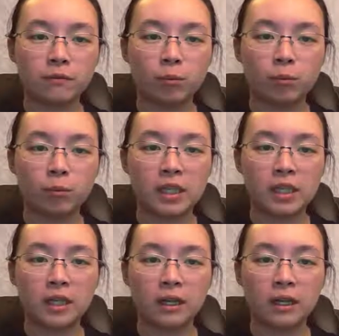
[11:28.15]
want to
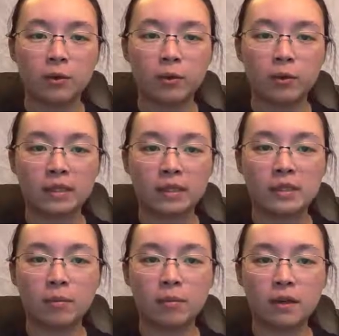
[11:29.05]
take a quick
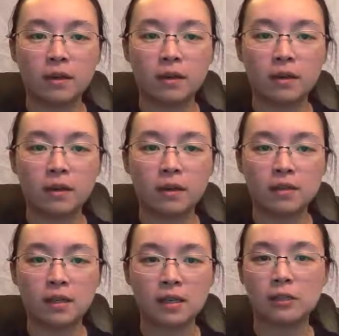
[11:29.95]
snippet of
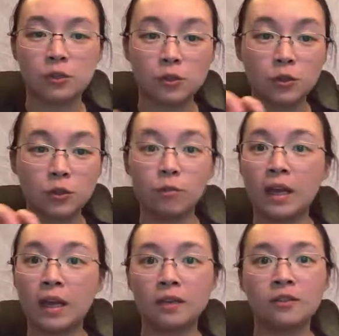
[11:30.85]
this and zoom
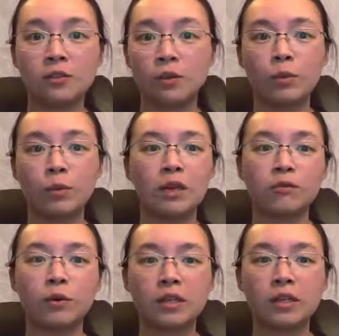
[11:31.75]
in so that we can
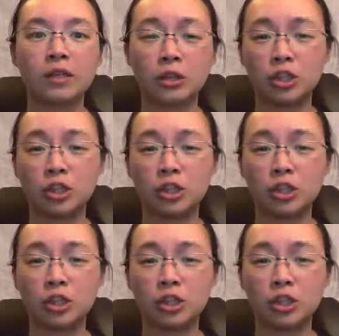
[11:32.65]
focus on